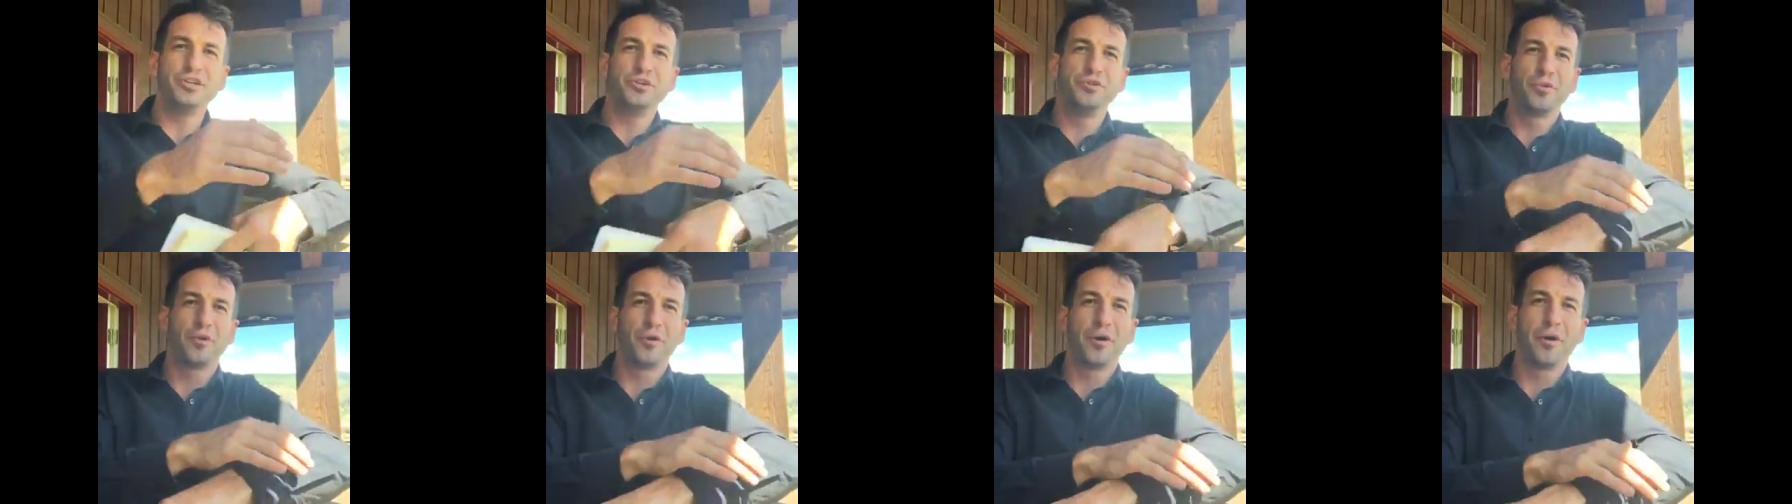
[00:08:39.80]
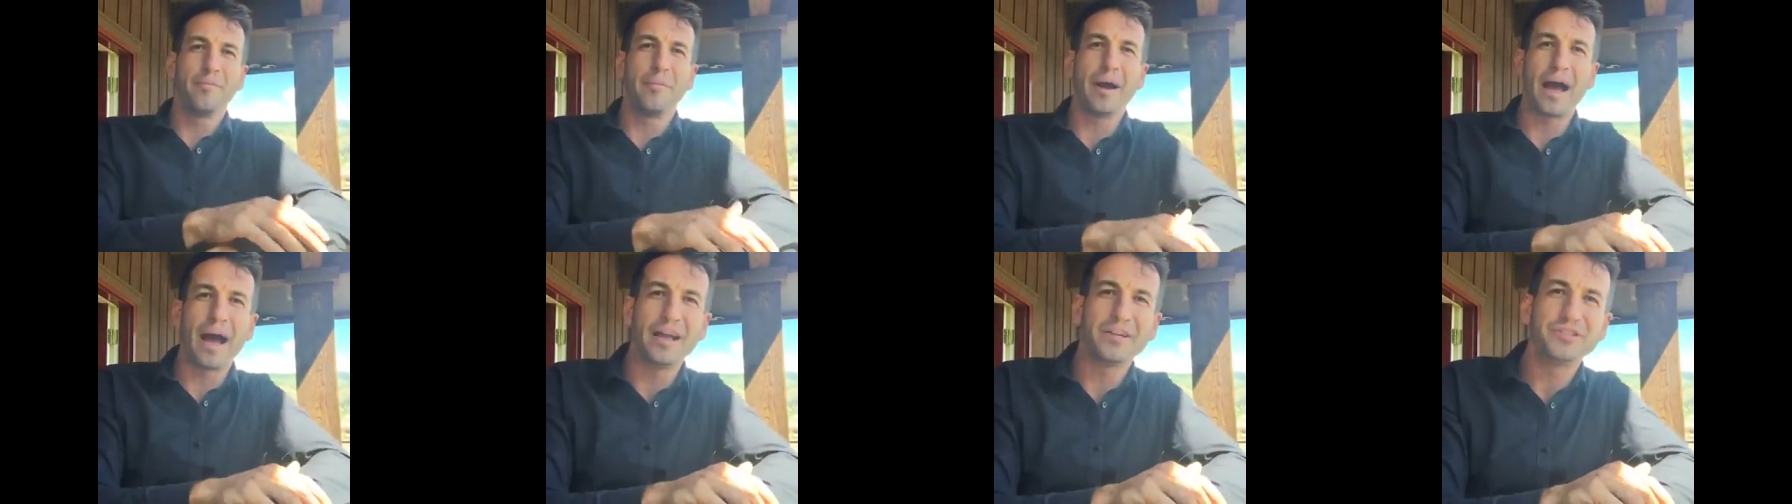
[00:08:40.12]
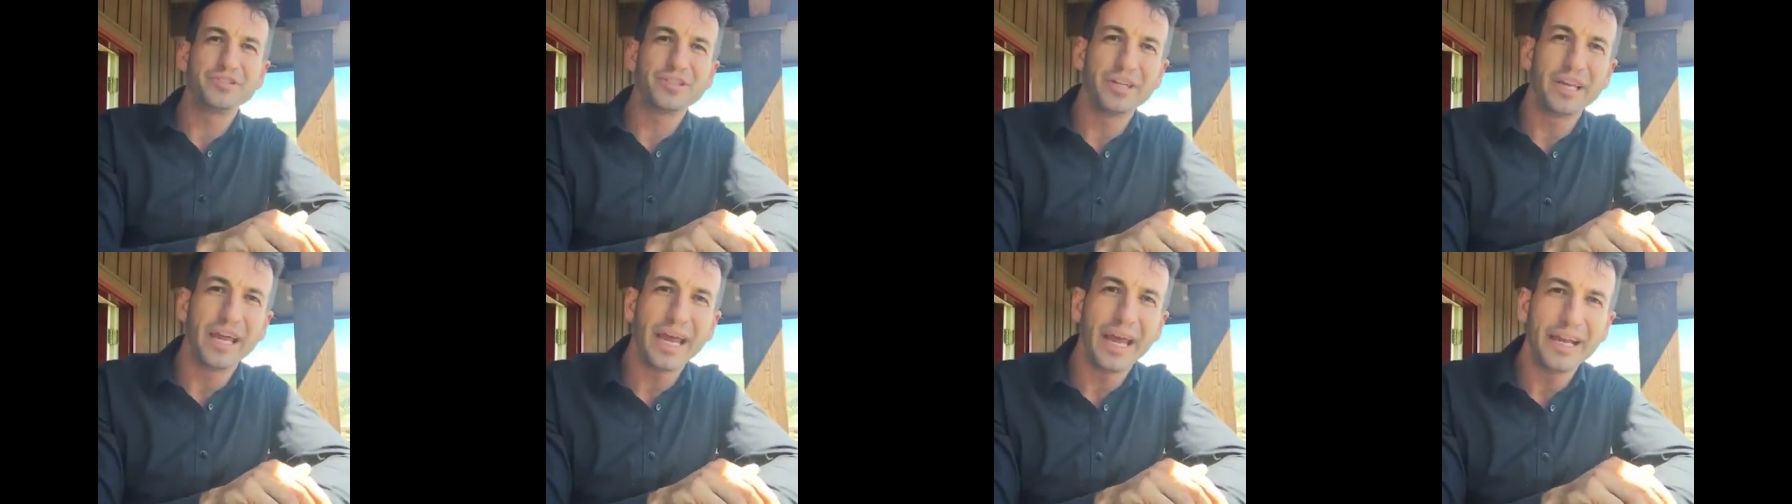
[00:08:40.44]
your
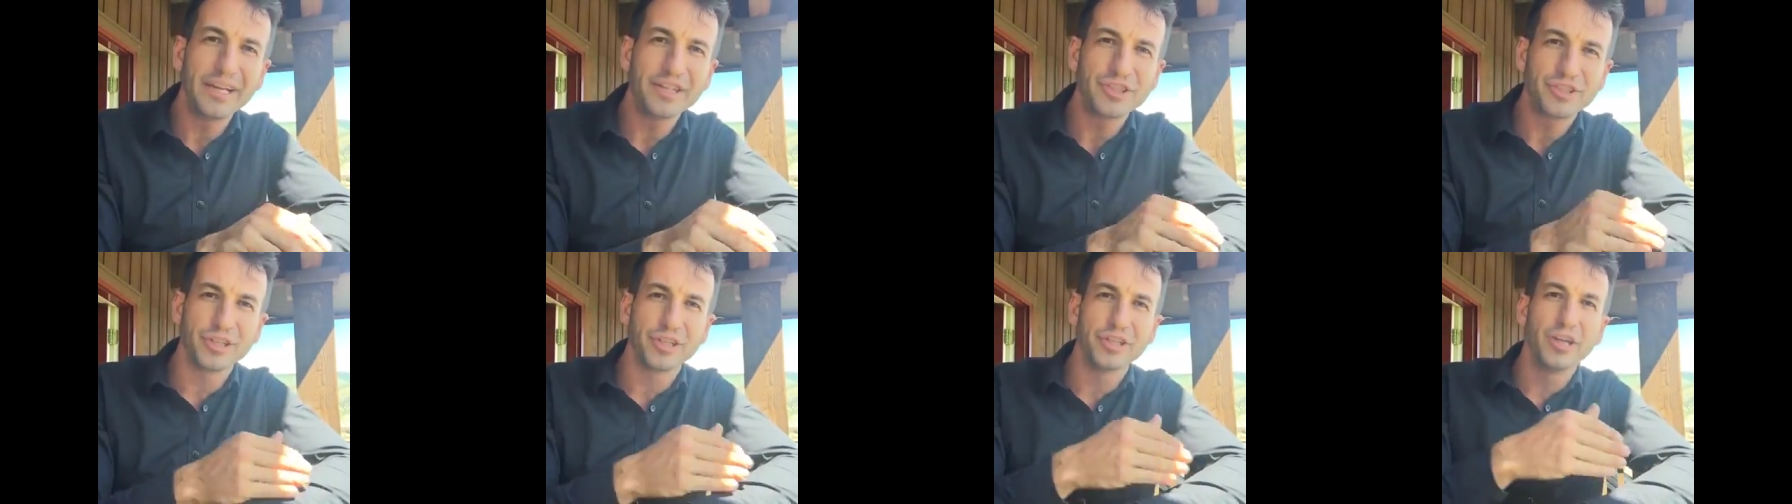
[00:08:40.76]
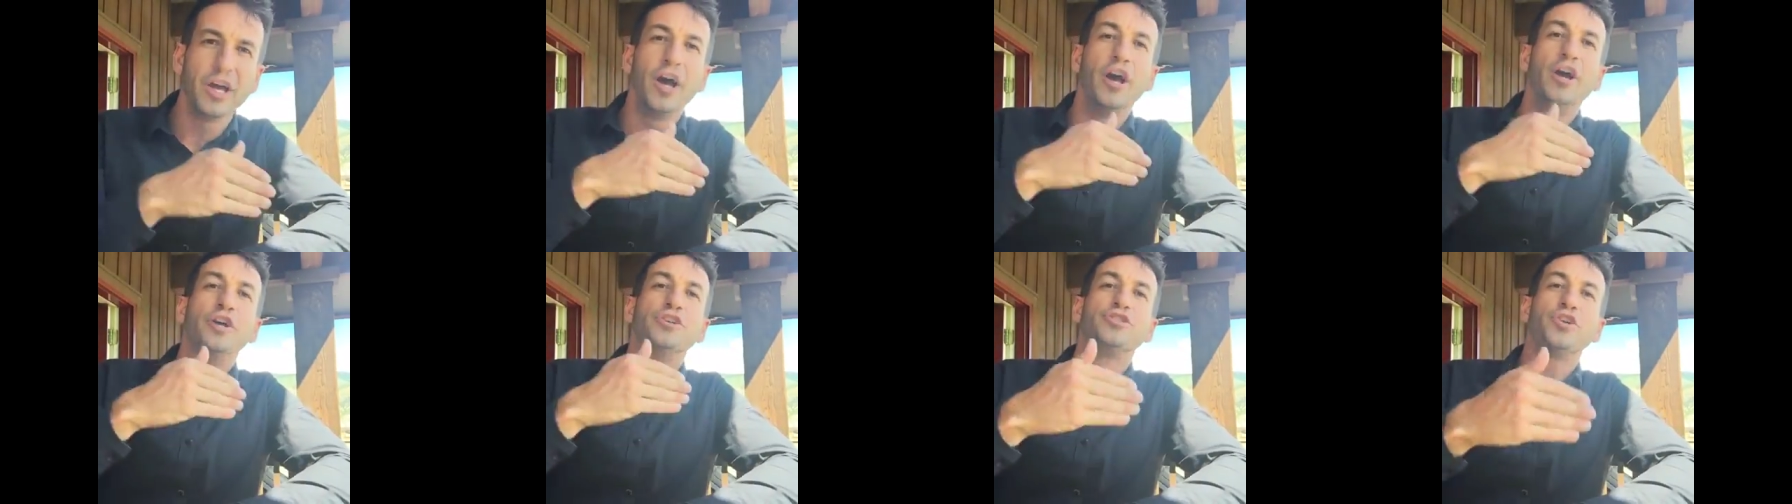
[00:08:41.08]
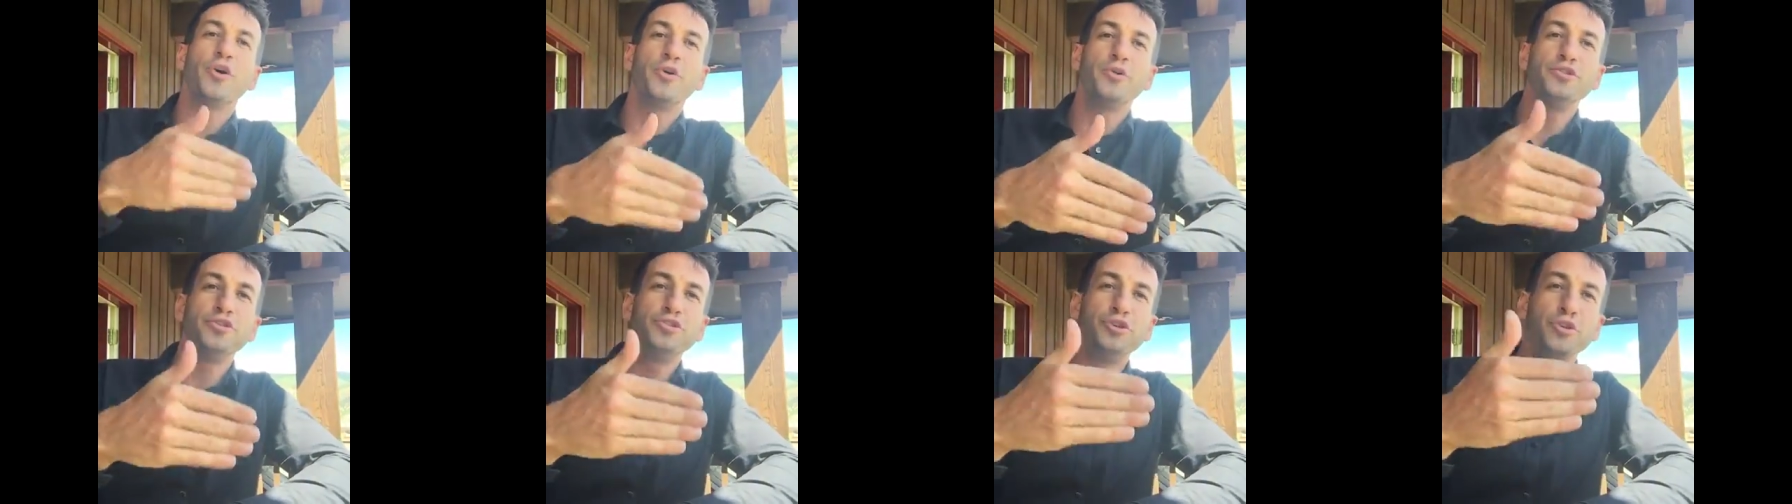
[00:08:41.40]
imagination
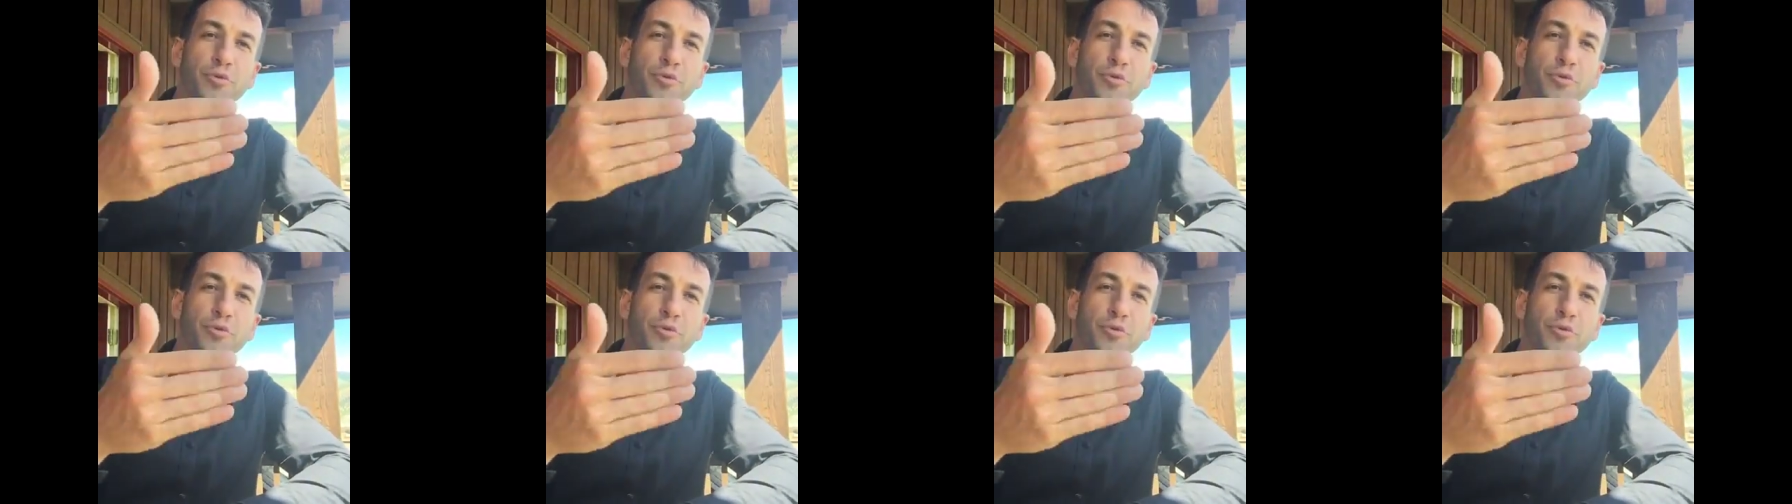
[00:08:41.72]
so as